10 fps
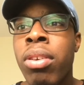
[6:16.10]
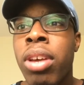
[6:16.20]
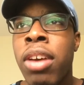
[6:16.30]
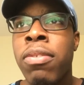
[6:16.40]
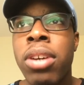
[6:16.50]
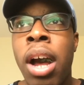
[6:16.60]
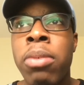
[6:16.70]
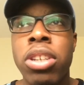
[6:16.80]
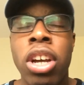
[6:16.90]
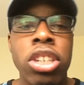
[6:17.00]
if I
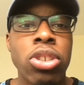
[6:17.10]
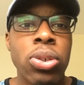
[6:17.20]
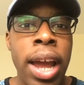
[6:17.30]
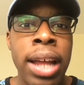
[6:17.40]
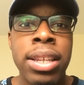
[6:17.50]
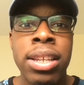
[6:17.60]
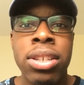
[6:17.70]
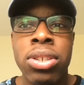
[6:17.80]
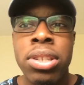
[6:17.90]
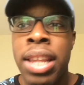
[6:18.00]
was
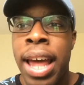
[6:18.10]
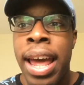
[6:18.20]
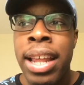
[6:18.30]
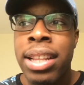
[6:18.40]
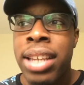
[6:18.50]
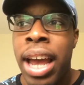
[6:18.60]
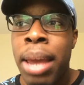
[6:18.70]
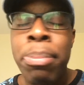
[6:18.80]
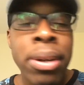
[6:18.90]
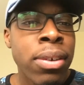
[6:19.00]
unattracted to that
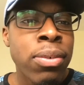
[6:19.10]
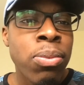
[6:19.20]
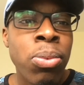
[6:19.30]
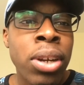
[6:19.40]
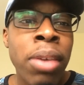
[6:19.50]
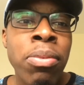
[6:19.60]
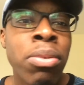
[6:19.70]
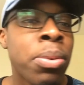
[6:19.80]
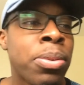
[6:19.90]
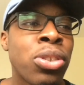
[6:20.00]
type of whatever
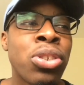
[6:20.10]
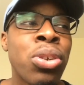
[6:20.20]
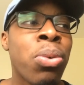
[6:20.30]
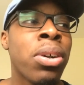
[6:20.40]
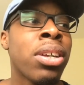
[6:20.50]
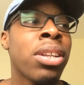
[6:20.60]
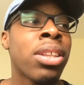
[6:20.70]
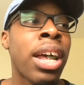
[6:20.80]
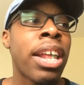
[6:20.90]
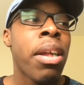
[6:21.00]
we was doing.
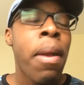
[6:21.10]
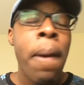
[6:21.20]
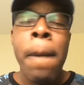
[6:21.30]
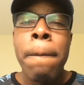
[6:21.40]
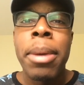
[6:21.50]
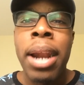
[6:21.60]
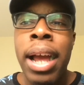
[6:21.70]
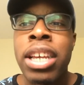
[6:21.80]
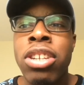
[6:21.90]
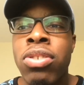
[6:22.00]
Like, but
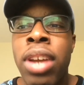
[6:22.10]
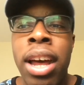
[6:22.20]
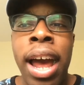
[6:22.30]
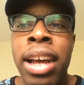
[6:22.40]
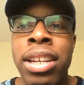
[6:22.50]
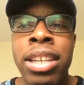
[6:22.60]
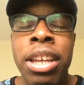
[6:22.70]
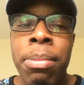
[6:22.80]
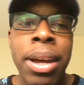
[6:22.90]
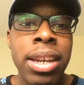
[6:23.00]
I kid you not, I couldn't
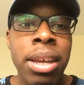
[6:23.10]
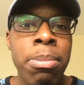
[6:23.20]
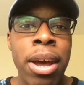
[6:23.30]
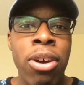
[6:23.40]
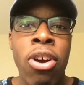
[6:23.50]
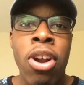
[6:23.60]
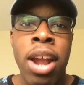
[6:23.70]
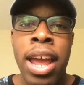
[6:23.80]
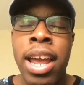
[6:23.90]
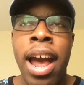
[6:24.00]
get my dick back hard.
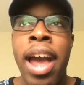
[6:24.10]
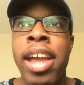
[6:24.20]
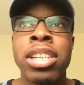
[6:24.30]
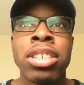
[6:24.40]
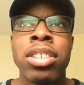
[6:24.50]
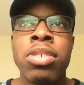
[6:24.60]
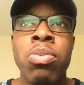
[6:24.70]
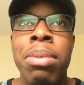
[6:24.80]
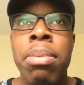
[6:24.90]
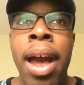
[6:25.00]
I had
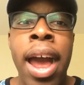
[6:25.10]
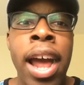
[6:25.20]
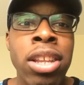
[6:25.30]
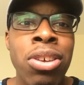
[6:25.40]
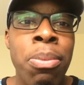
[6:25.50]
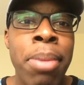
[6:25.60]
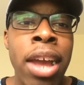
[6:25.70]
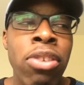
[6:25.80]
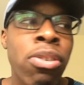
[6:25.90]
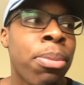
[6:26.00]
to go
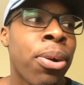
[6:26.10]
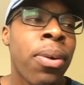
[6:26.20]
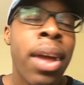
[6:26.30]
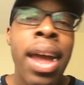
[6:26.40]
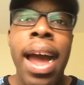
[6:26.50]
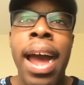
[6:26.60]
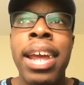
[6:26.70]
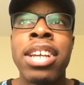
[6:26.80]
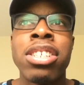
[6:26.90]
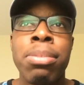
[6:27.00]
manual, bro. I
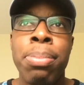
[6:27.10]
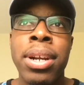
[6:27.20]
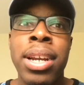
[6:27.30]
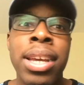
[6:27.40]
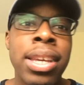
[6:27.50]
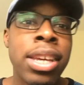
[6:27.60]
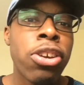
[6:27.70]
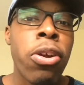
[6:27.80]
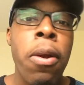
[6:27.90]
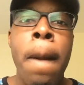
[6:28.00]
instantly put it in
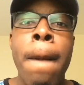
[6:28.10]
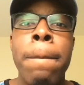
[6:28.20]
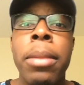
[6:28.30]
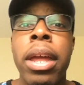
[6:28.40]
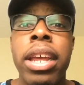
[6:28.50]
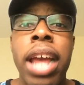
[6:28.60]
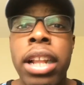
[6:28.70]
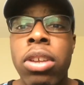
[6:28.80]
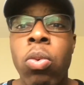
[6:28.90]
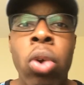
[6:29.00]
gear,
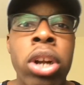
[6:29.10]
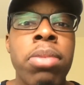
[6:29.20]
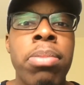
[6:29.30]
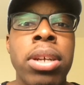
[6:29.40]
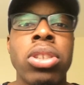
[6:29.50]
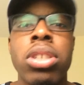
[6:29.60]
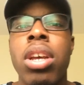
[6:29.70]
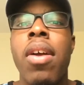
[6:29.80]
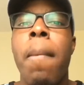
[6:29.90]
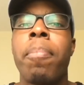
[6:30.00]
got to work in my
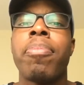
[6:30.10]
shit.